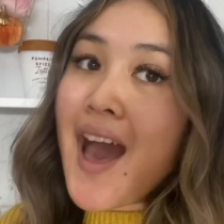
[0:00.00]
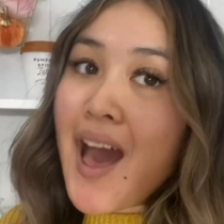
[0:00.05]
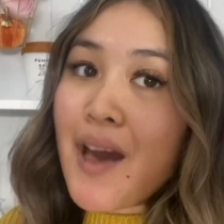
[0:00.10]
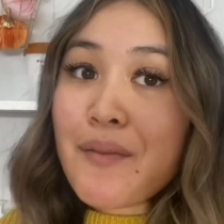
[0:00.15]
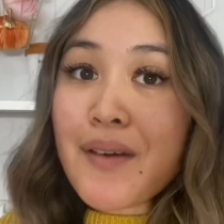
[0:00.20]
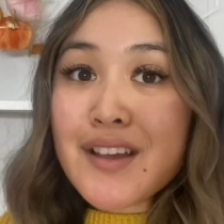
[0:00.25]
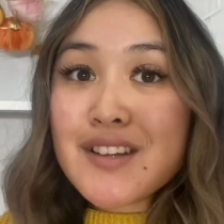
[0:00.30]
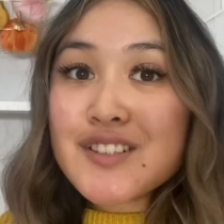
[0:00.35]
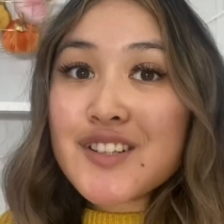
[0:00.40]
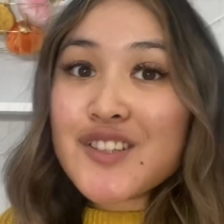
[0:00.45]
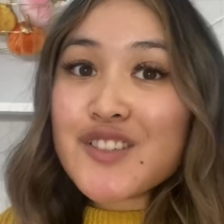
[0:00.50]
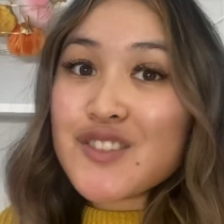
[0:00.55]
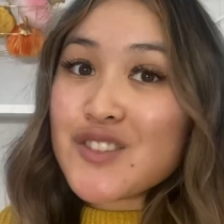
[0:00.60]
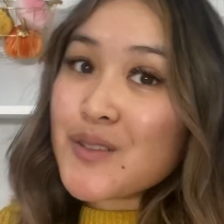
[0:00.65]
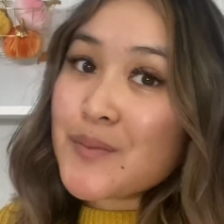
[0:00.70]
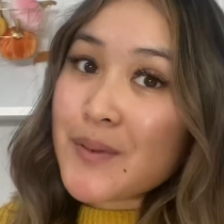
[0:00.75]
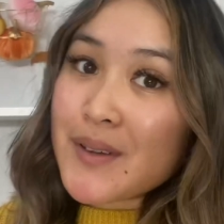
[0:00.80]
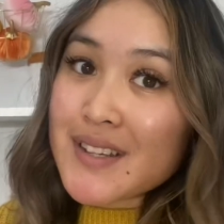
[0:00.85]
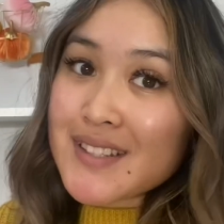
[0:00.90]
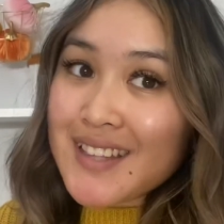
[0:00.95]
I'm actually
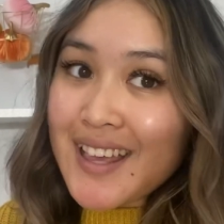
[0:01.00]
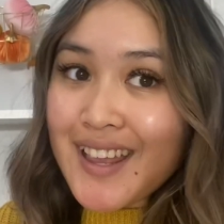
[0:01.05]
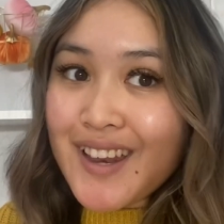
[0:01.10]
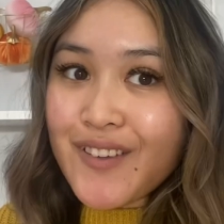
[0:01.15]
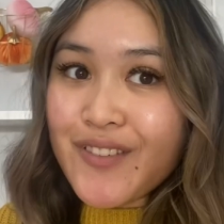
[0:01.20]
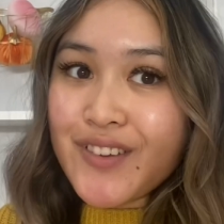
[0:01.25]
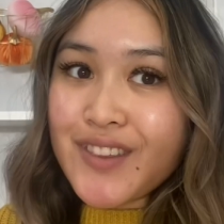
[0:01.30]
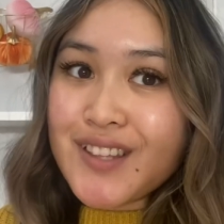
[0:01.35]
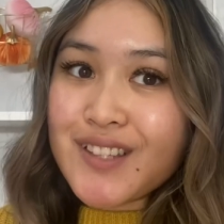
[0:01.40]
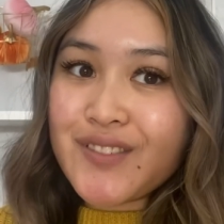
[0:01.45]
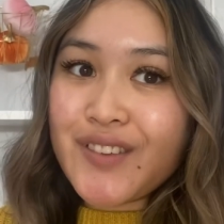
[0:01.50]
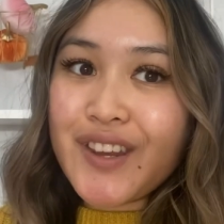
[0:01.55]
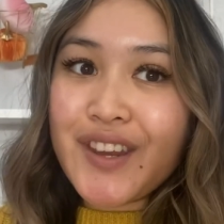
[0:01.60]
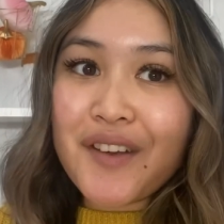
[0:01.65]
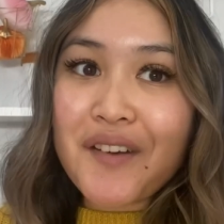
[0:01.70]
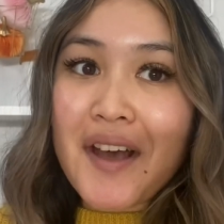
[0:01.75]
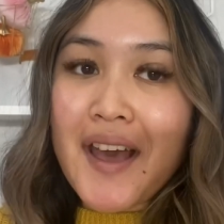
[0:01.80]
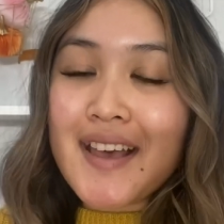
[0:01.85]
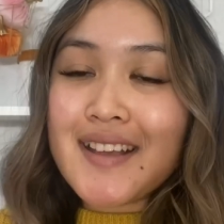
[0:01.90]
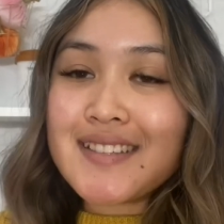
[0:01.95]
super excited for this
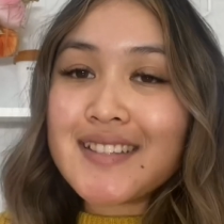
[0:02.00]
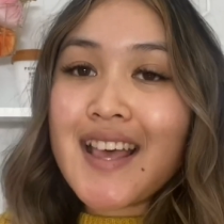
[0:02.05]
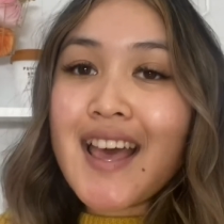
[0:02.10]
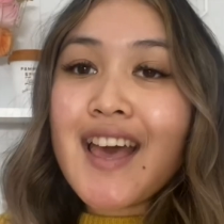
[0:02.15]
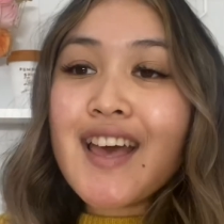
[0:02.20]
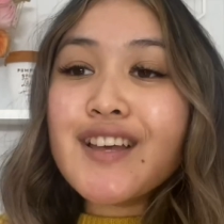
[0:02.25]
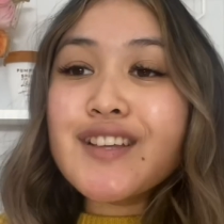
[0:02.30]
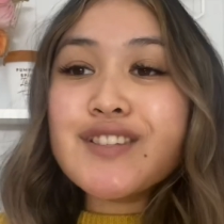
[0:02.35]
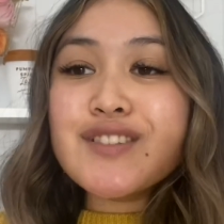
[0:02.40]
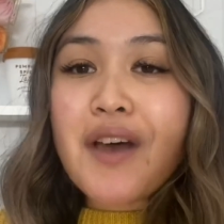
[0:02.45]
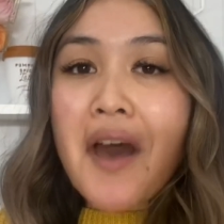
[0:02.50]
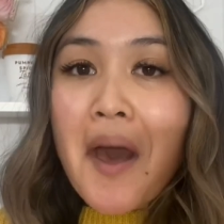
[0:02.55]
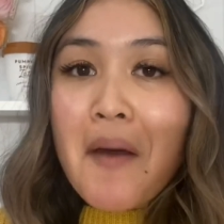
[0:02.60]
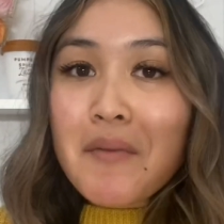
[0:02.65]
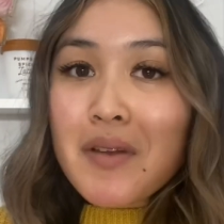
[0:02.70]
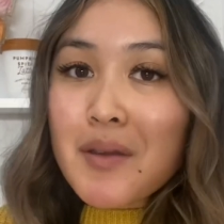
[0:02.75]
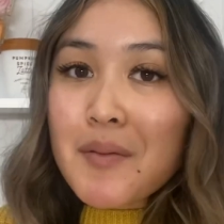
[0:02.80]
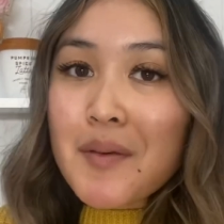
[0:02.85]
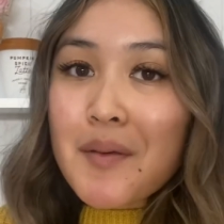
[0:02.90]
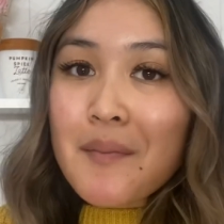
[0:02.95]
video, guys. So I'm
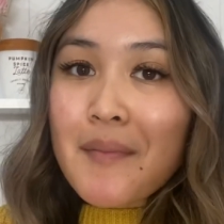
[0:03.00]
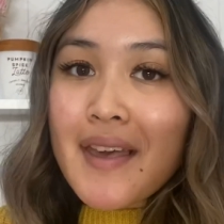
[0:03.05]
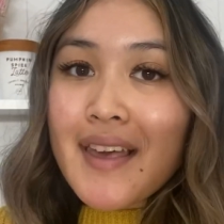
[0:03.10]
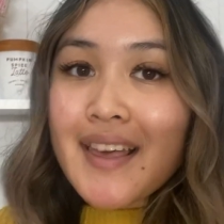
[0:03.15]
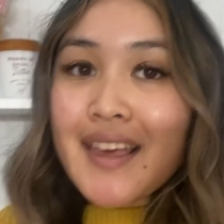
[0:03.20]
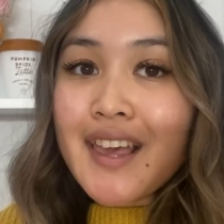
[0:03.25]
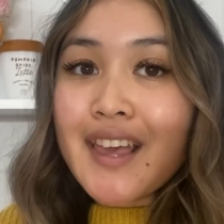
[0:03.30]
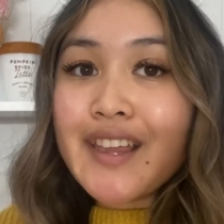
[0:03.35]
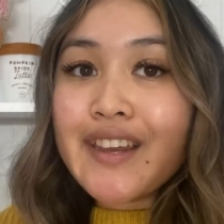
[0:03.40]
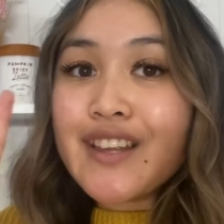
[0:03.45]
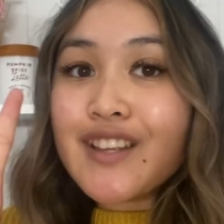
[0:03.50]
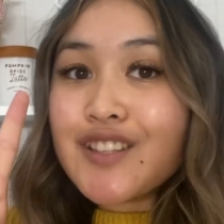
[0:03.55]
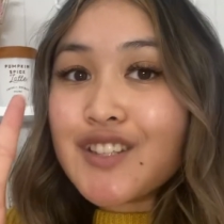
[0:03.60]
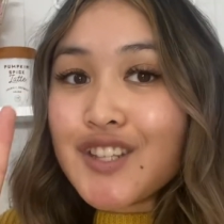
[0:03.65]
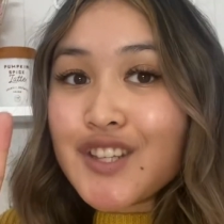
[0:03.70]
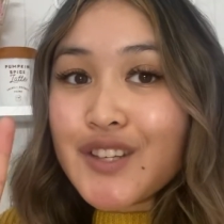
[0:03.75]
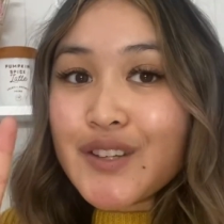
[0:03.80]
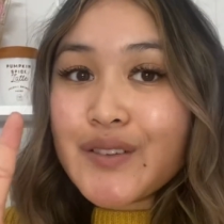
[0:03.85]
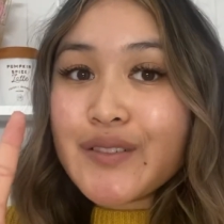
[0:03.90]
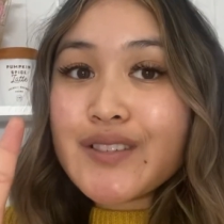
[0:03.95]
going to be making
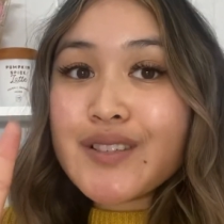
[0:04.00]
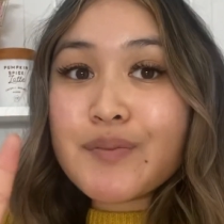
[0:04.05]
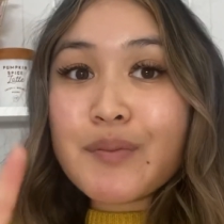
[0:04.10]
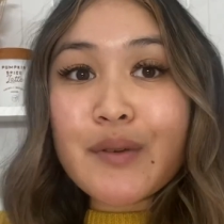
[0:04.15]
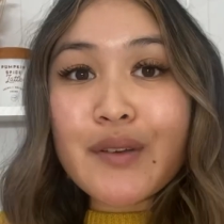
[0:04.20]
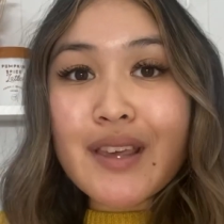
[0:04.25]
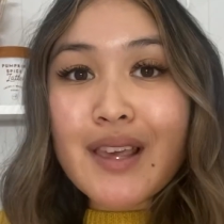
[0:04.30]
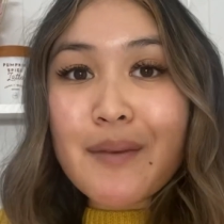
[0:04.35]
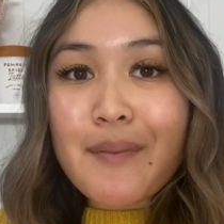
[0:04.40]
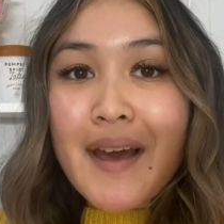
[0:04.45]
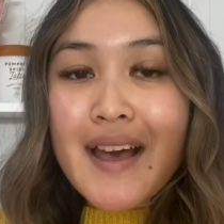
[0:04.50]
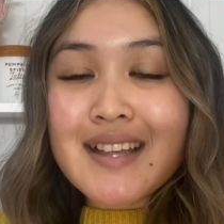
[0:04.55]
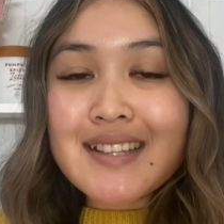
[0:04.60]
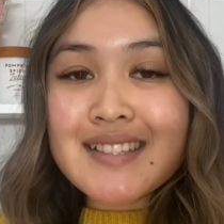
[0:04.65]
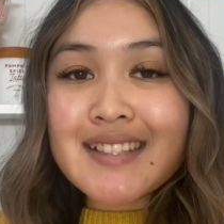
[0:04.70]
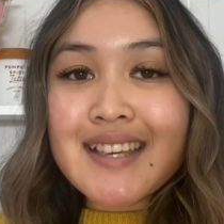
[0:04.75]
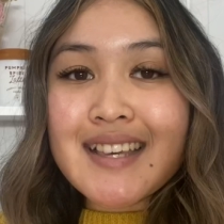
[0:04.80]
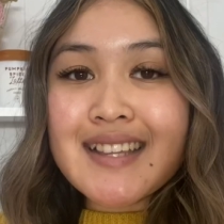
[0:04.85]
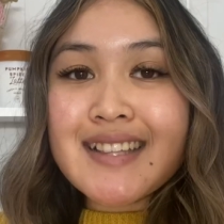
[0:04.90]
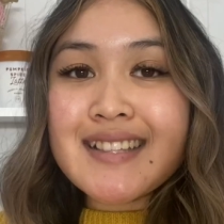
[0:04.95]
2 spooky
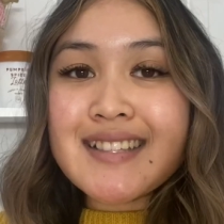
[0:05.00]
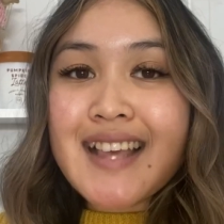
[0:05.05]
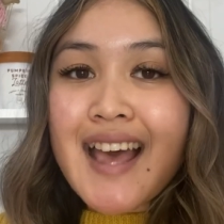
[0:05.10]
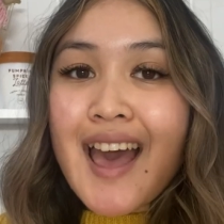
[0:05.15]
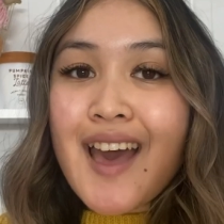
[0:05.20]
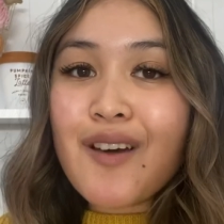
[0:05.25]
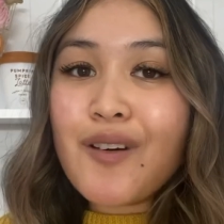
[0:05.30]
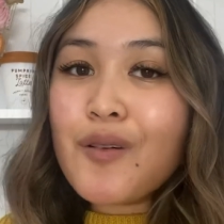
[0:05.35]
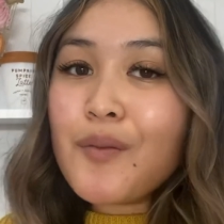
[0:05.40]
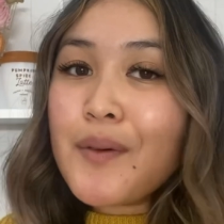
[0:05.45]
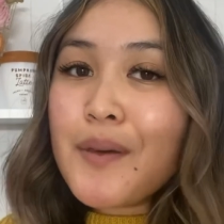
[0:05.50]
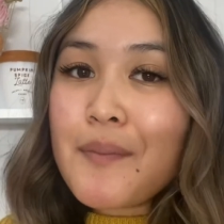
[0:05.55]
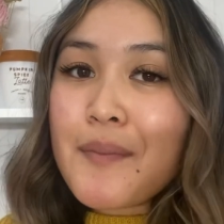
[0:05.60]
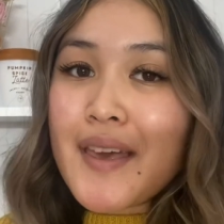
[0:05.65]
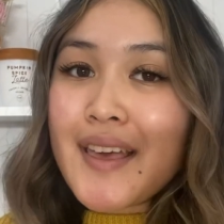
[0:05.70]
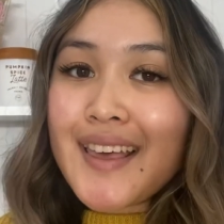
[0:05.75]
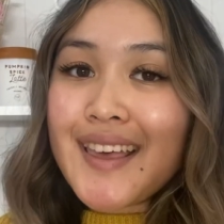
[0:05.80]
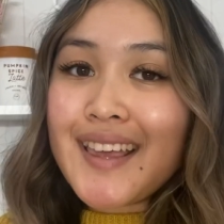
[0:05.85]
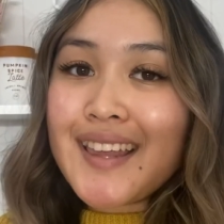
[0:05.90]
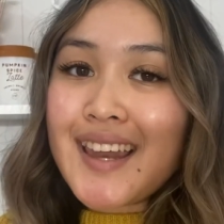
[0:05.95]
baskets. I will be
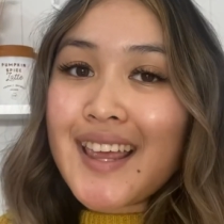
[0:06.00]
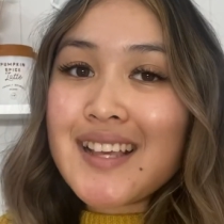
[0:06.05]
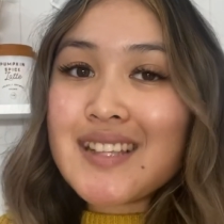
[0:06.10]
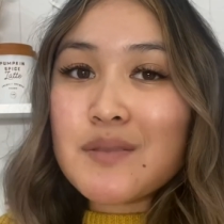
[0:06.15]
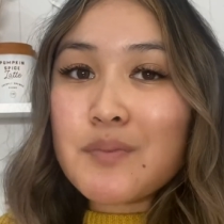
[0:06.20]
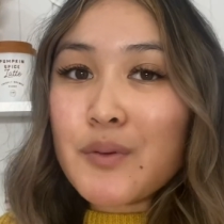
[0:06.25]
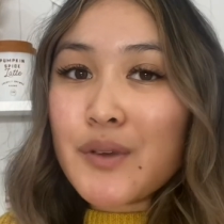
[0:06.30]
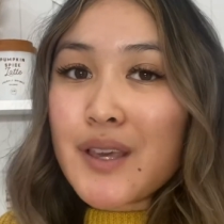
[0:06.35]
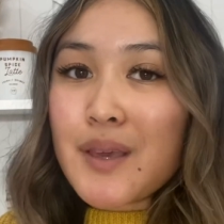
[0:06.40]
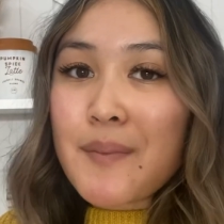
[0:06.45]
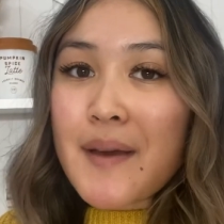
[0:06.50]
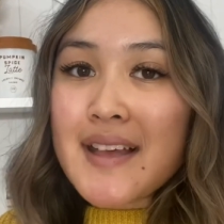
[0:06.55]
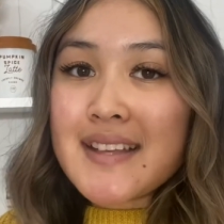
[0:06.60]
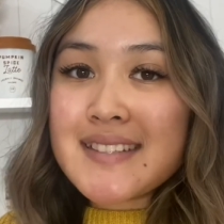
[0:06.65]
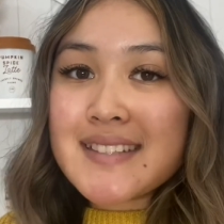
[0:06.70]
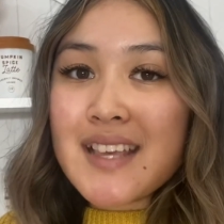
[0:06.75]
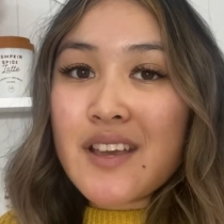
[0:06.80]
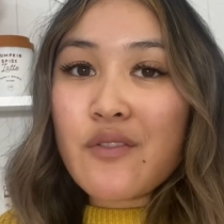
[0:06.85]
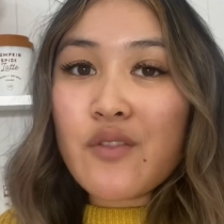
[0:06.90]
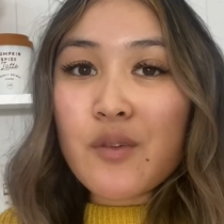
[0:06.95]
making a spooky
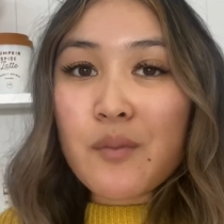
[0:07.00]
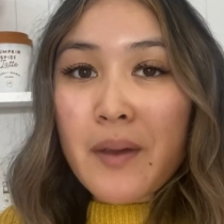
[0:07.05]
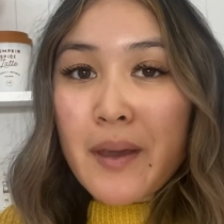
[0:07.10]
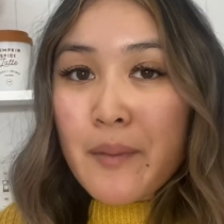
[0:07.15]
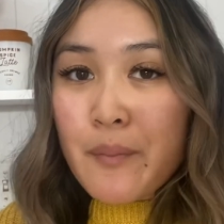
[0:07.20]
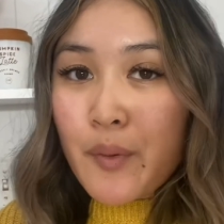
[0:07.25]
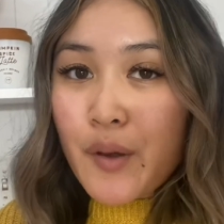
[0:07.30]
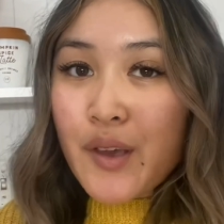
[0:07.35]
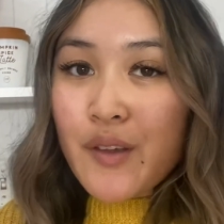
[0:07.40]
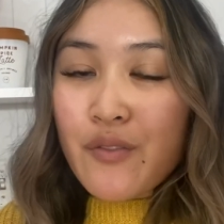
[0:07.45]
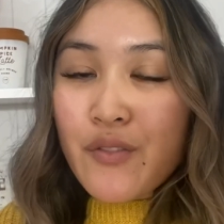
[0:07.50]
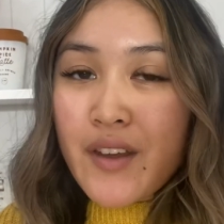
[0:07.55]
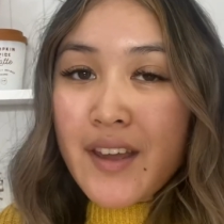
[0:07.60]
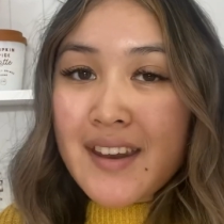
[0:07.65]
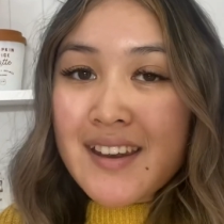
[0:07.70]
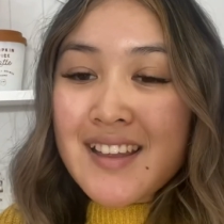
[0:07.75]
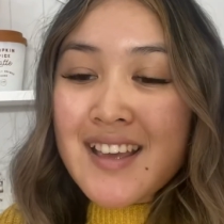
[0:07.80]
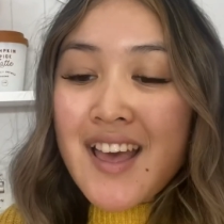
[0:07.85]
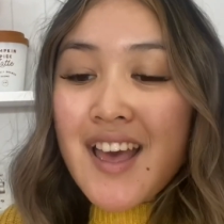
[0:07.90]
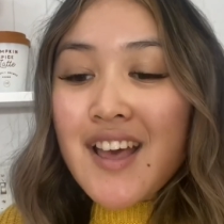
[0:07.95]
basket for my
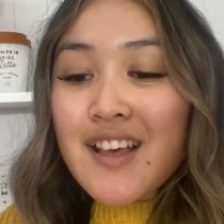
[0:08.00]
boyfriend.